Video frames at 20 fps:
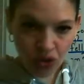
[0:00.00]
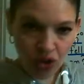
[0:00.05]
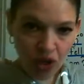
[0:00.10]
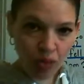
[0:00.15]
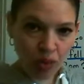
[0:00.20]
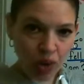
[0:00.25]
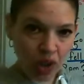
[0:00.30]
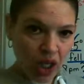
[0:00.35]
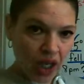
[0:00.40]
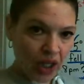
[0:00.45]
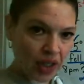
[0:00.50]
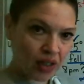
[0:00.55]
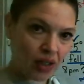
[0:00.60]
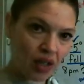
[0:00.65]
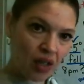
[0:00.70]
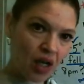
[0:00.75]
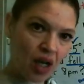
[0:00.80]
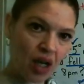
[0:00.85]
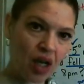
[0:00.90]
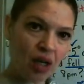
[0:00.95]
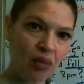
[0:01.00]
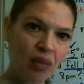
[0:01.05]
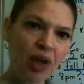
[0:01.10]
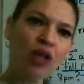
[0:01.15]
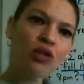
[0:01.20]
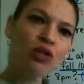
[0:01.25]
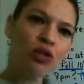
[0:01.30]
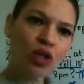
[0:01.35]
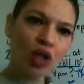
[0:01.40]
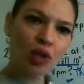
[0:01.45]
your number line.
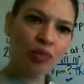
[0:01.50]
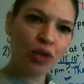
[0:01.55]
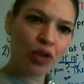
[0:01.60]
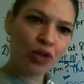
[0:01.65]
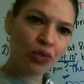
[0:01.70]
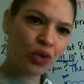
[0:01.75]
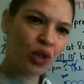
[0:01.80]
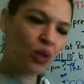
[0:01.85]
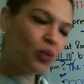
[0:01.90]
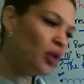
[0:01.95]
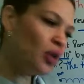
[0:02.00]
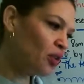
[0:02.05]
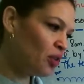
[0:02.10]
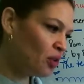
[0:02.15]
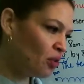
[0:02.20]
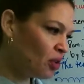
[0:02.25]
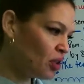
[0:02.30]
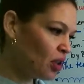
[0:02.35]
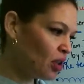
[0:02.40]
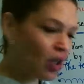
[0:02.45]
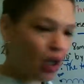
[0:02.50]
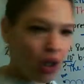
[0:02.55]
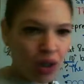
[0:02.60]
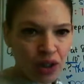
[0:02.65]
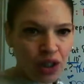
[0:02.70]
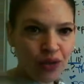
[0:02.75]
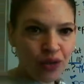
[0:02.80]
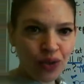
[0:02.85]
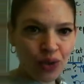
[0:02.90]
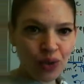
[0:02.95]
I'll do number 3 with you, and then I'll
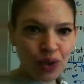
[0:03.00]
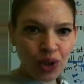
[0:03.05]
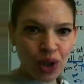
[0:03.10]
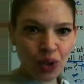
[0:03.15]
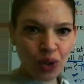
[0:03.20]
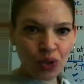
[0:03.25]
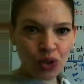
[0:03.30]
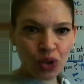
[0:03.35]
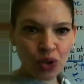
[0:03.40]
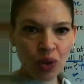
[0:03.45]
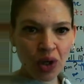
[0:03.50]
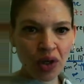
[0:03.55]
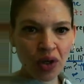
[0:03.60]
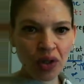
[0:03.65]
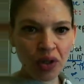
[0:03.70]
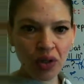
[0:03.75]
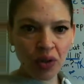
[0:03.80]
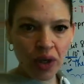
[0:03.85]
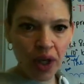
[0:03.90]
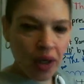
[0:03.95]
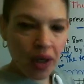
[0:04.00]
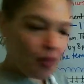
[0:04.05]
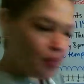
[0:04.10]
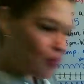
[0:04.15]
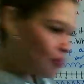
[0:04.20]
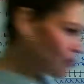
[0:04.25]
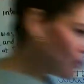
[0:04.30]
leave you alone to work, okay?